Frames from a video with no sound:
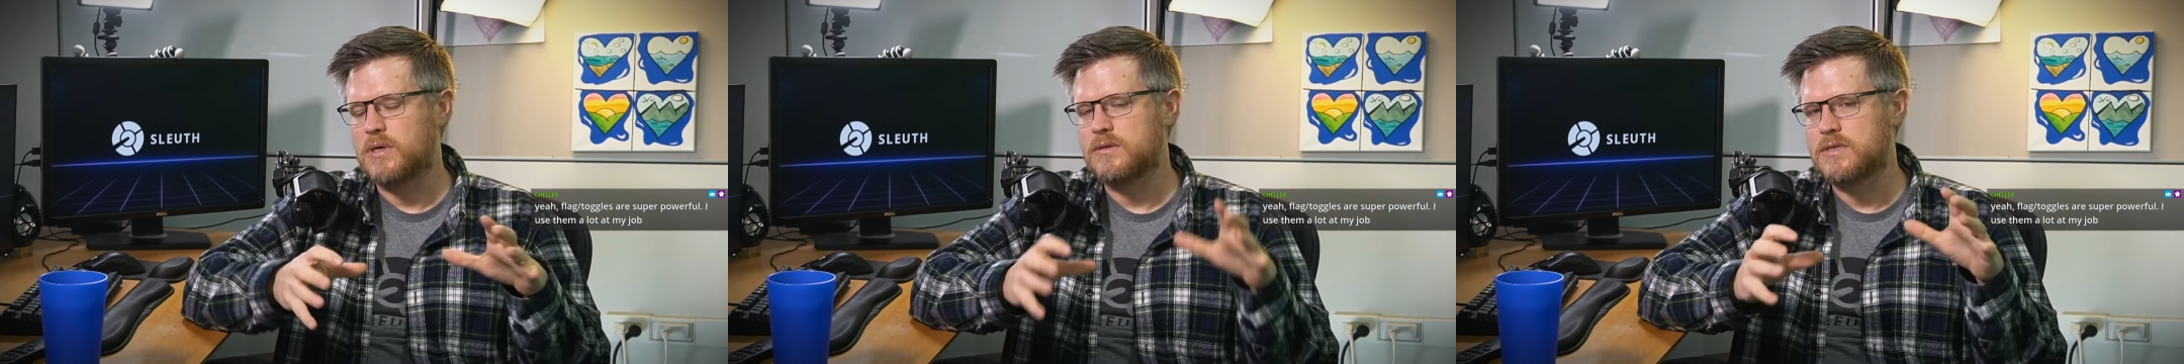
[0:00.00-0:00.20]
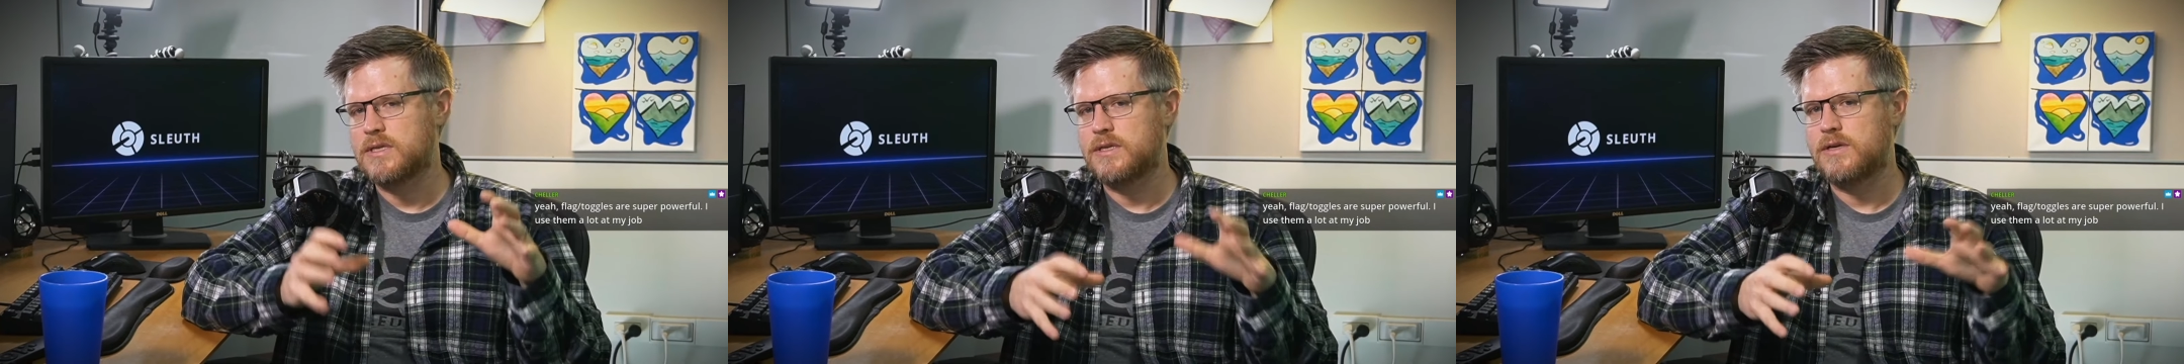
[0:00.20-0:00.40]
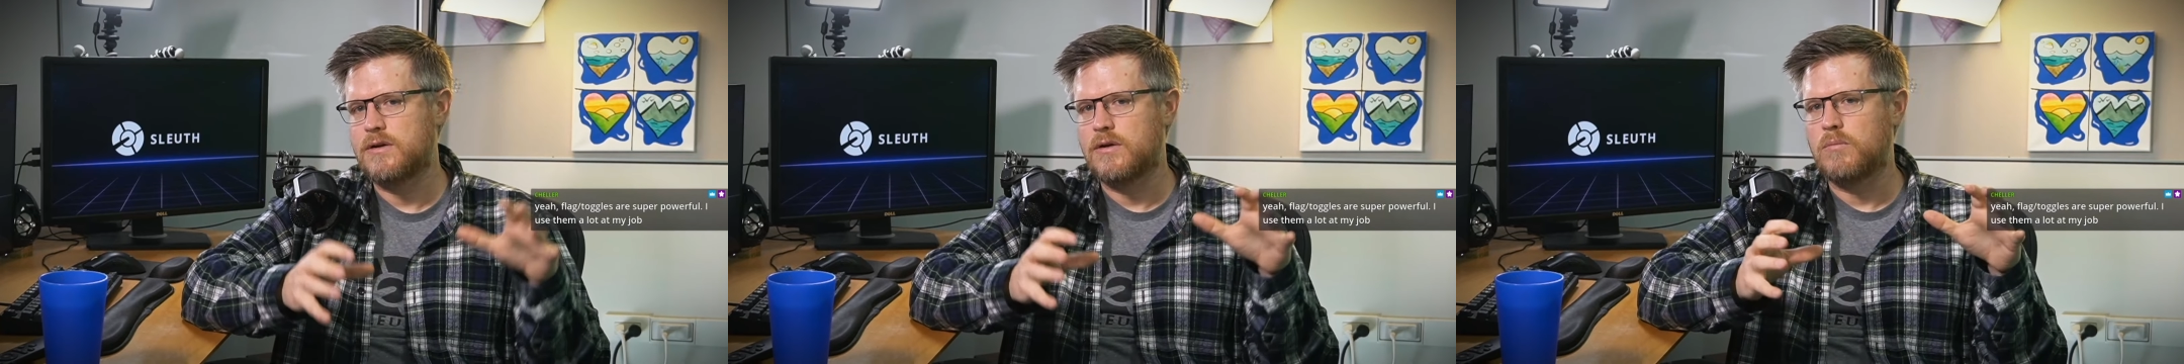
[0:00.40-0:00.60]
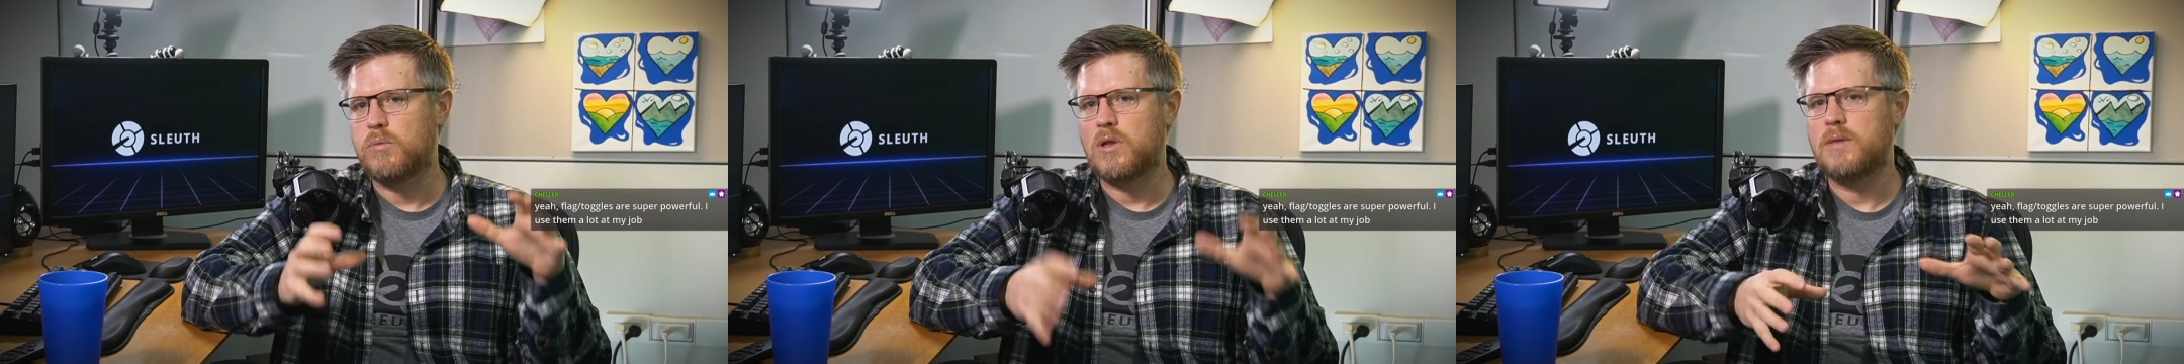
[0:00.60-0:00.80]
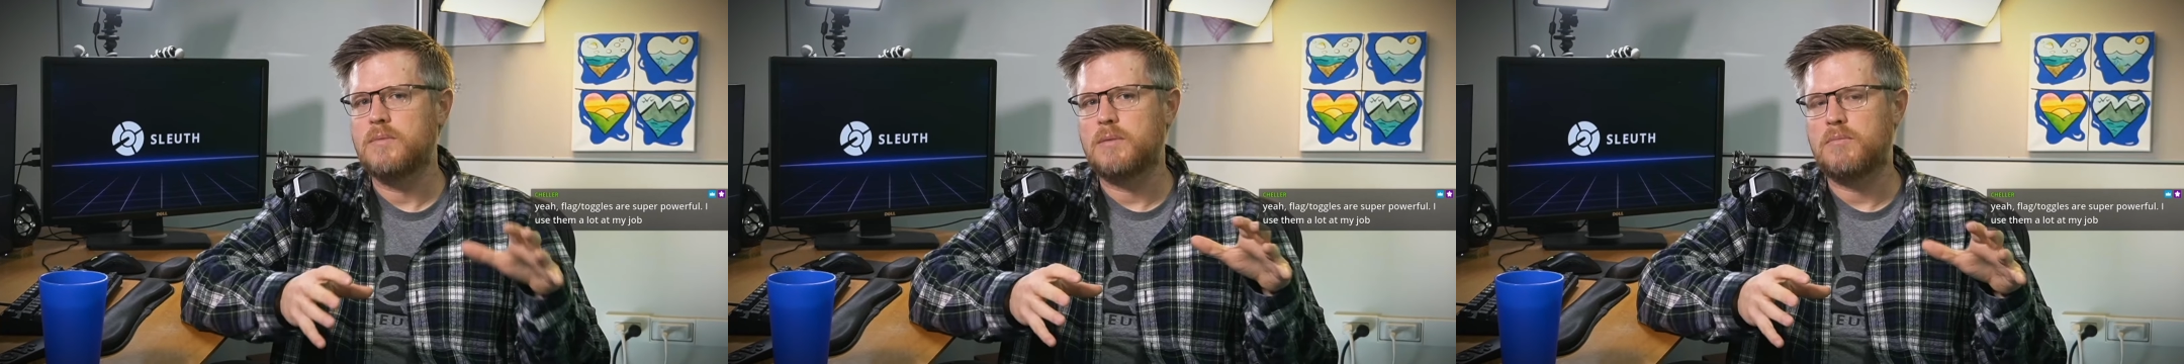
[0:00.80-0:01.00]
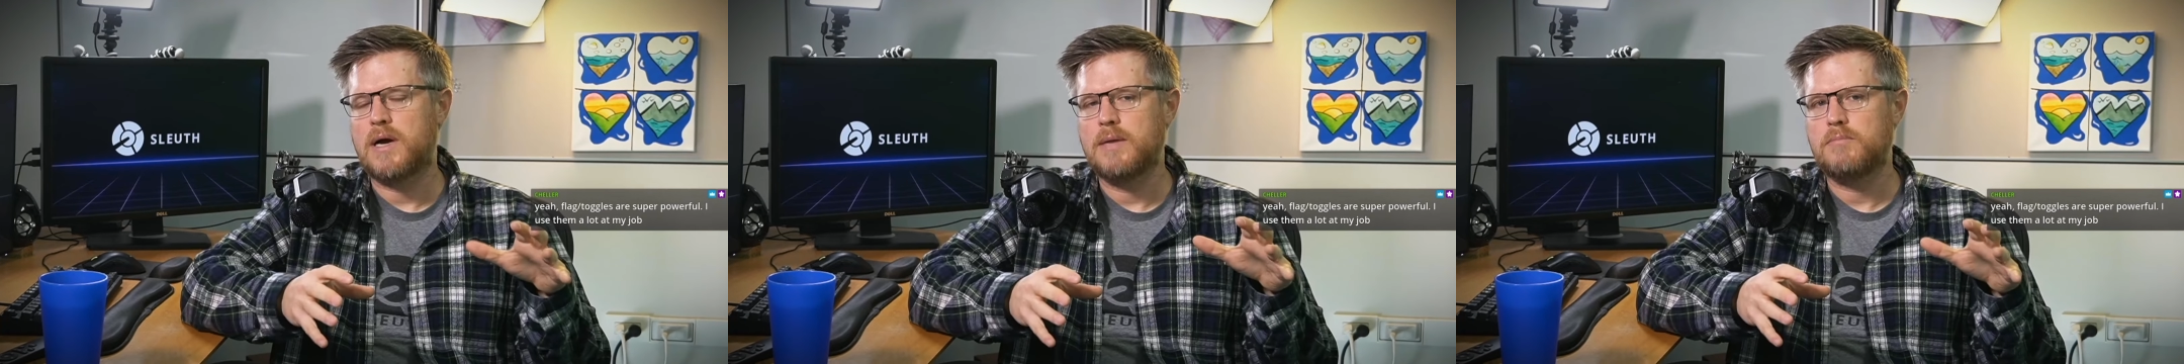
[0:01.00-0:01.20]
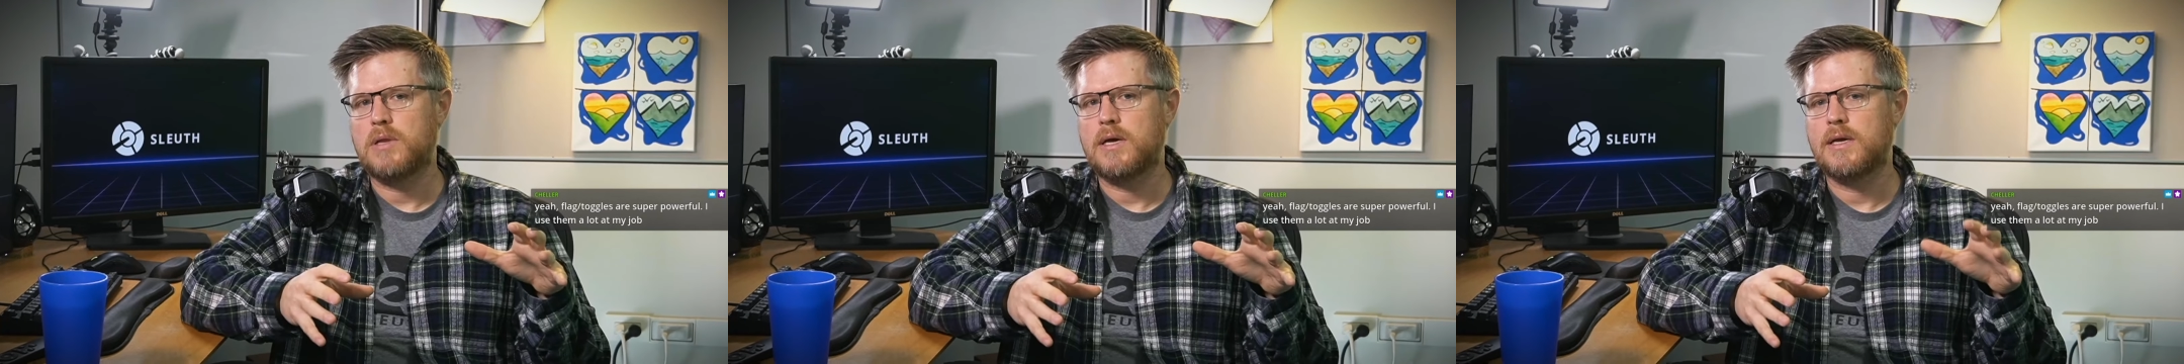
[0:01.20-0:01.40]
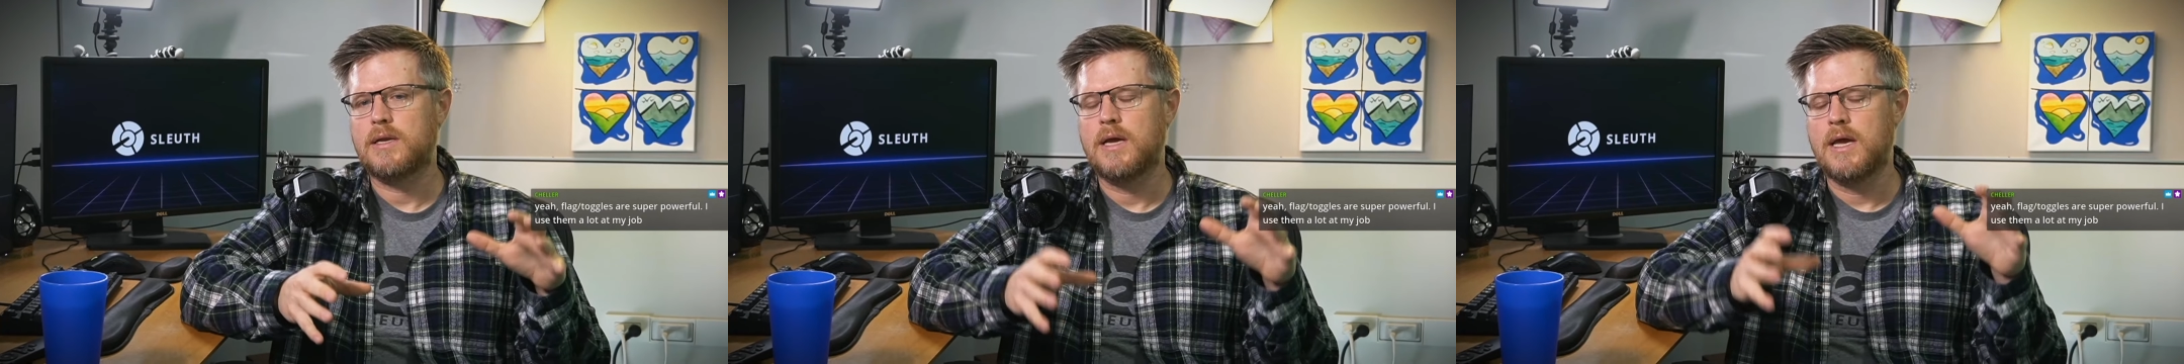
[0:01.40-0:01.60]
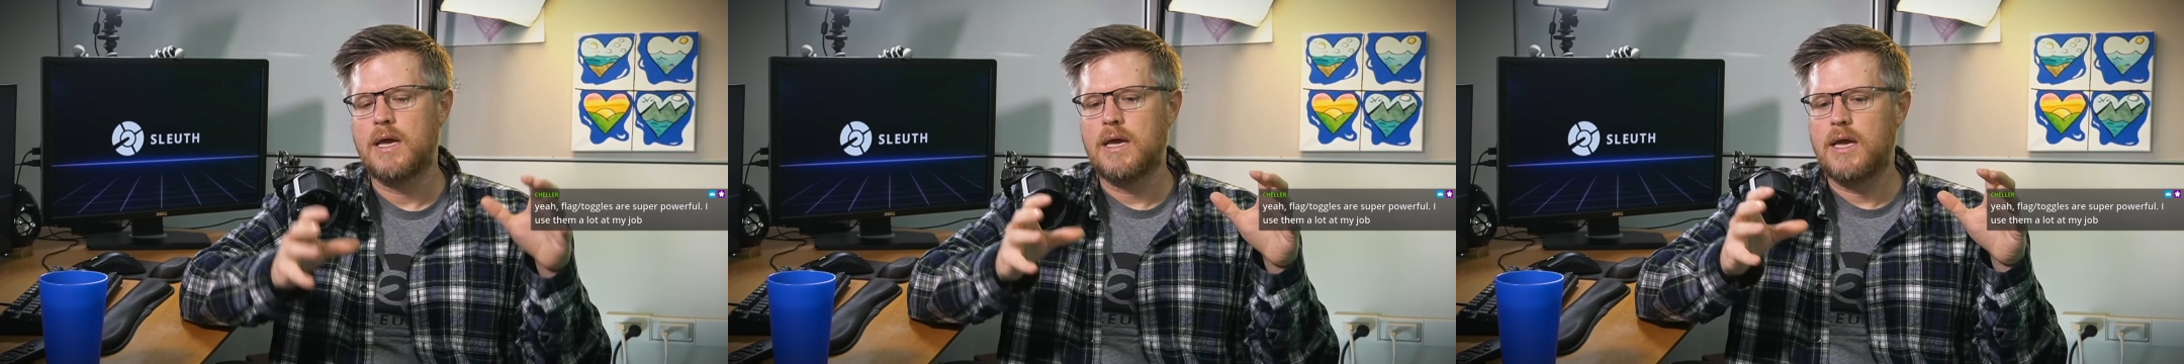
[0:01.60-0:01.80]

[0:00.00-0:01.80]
built into your deployment pipeline.